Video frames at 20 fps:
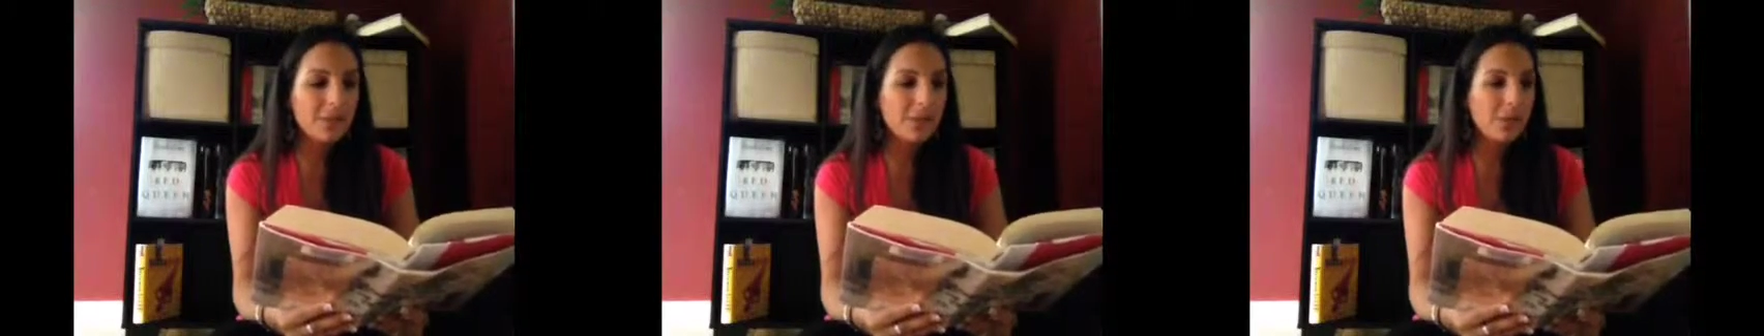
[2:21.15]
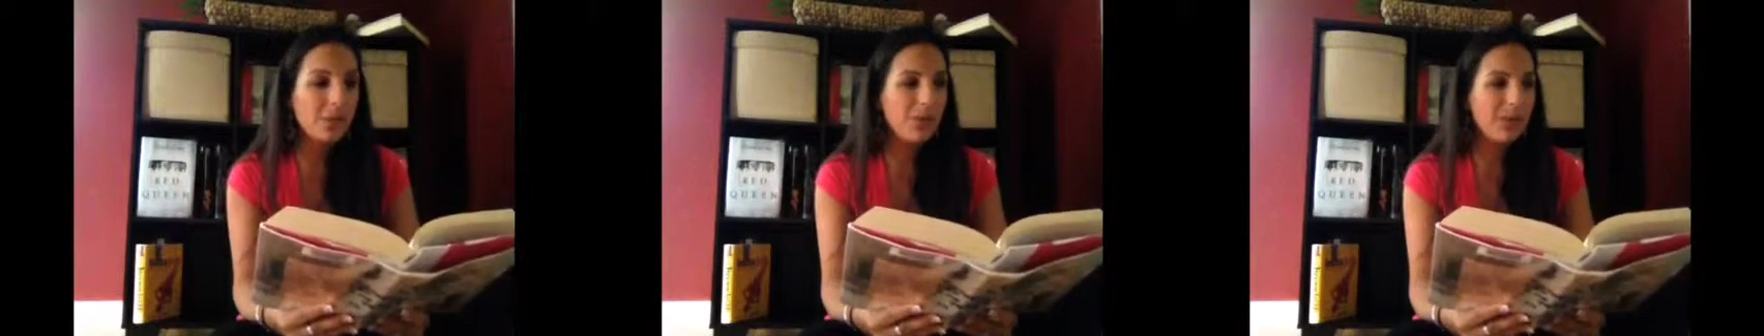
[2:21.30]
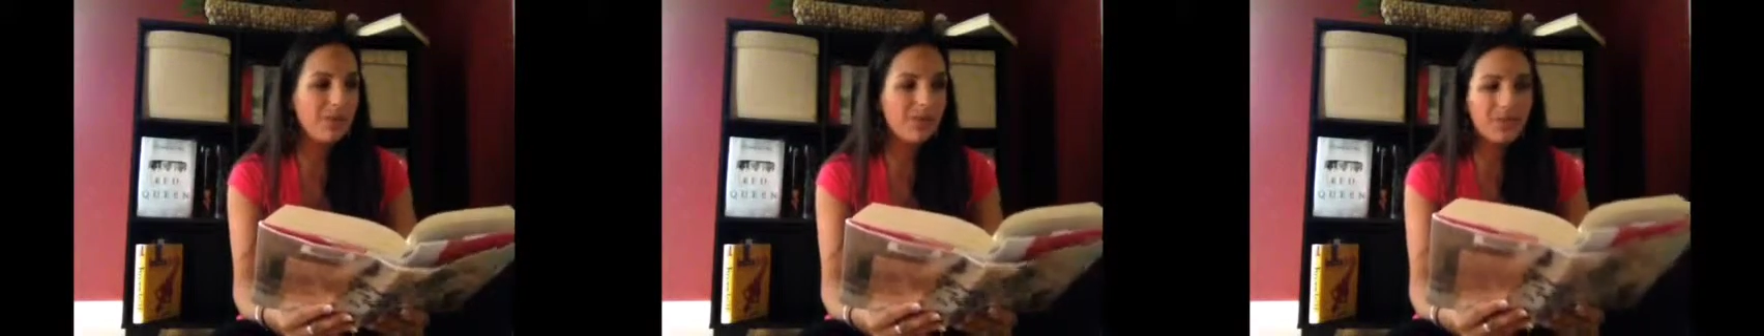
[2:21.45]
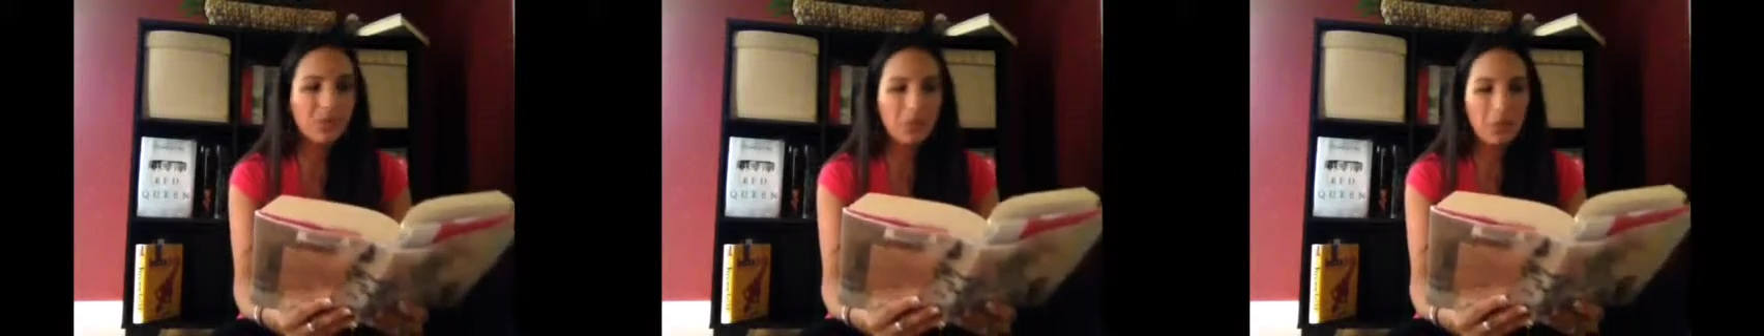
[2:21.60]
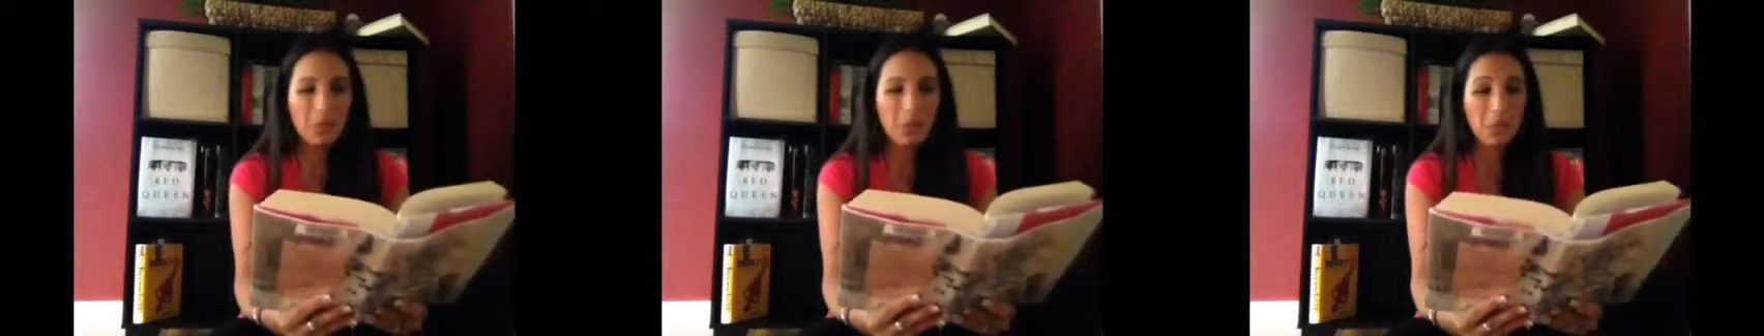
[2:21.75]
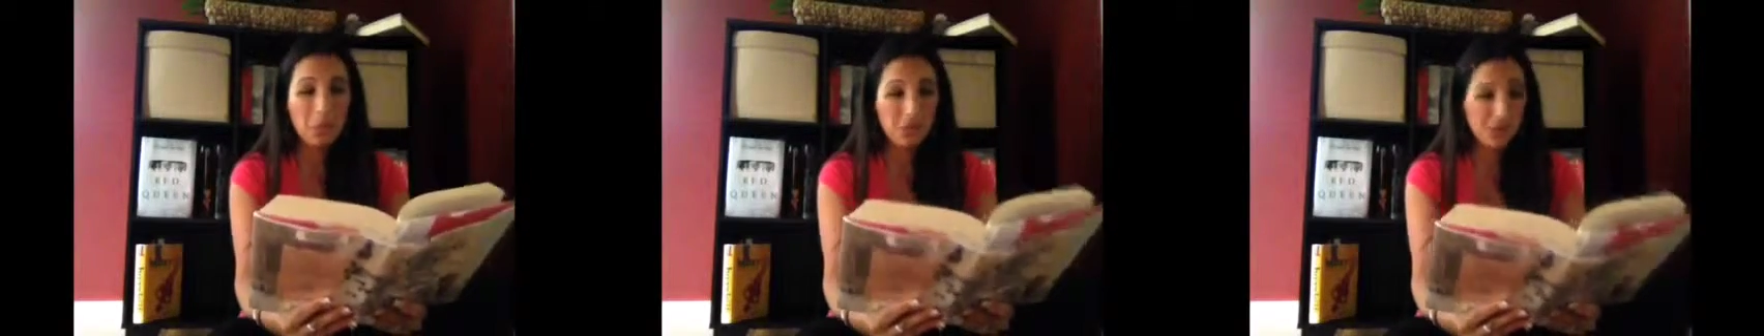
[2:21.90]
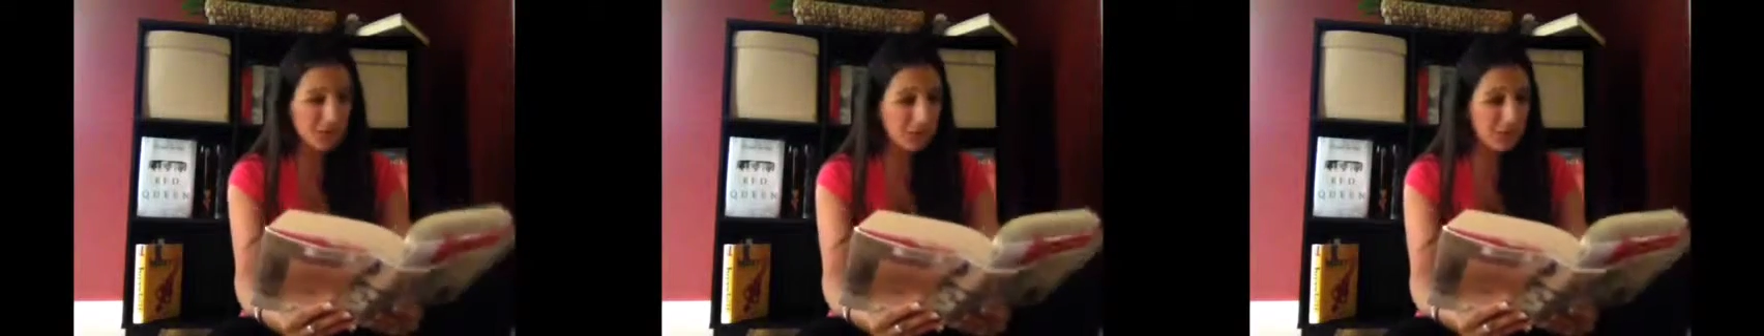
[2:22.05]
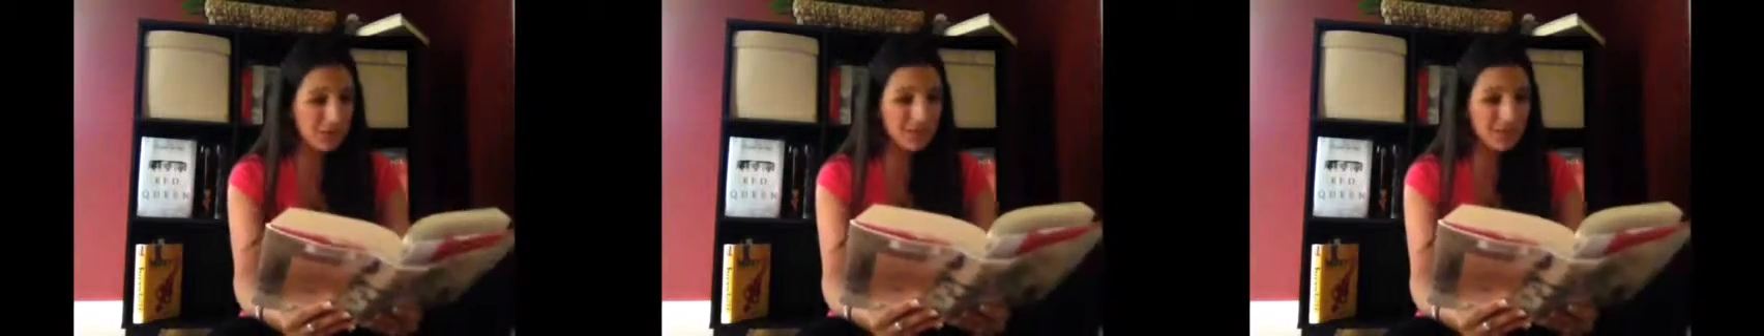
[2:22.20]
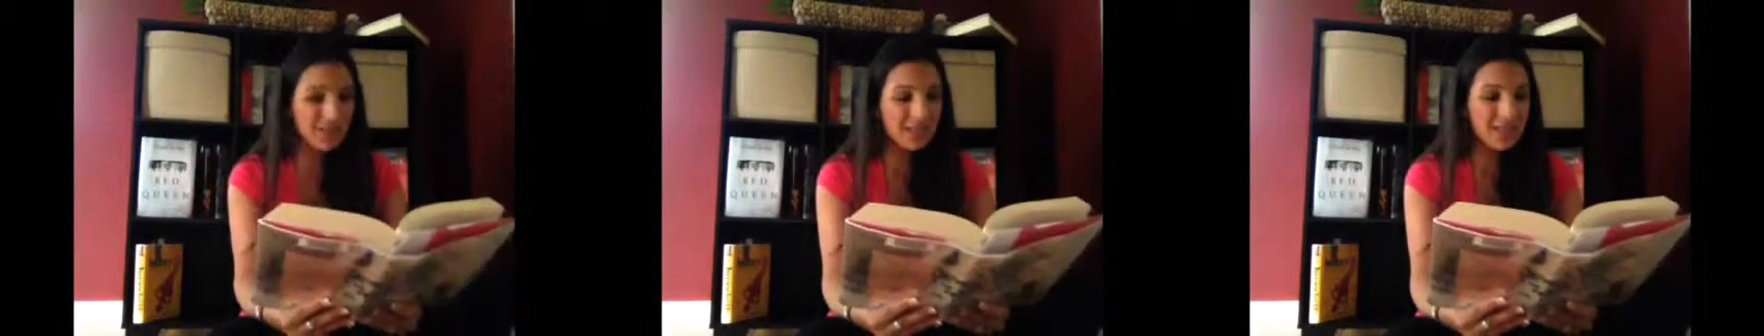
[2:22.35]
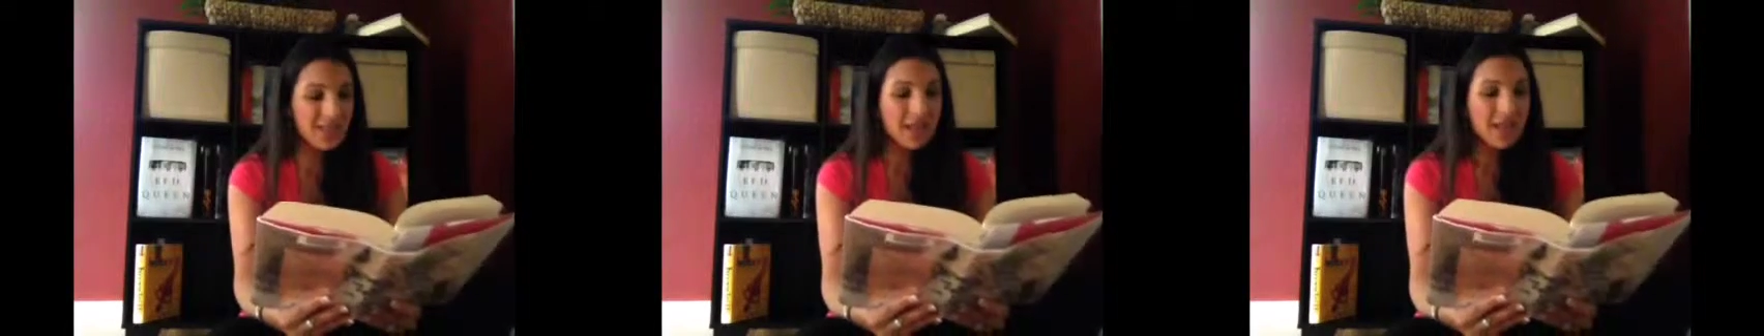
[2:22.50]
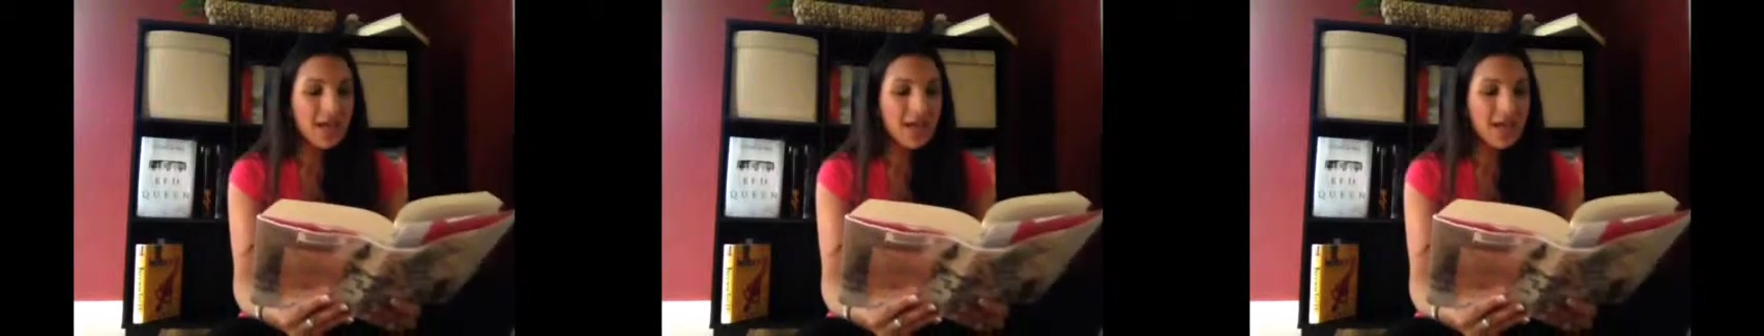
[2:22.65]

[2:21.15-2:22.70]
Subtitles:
"What in the world?"